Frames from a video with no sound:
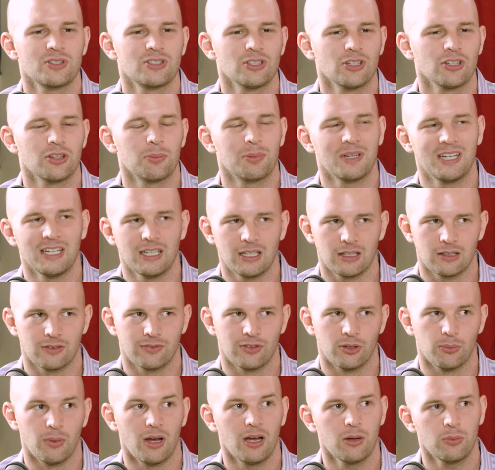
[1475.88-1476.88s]
it's not at the beginning of the
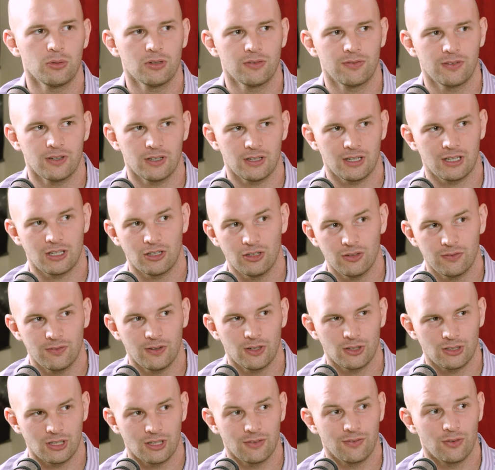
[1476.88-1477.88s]
film. I would have felt like you
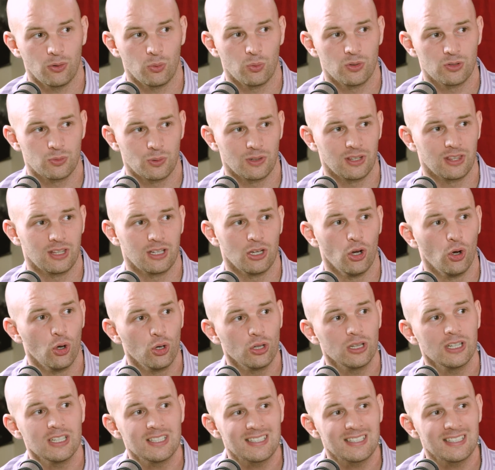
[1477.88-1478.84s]
felt if it was one of the early